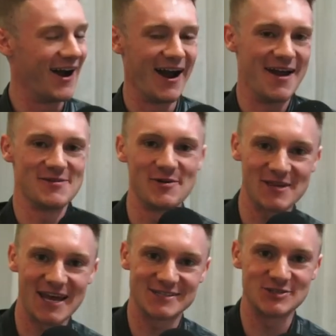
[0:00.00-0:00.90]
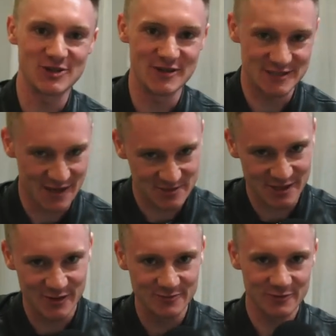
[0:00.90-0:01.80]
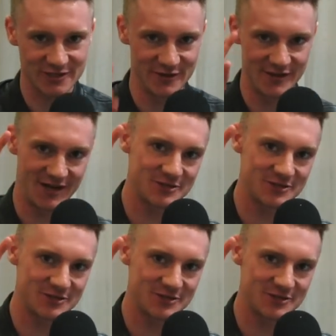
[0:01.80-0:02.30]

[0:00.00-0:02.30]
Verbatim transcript: All right, we hope you Thanks. guys enjoyed this episode. See you in the peace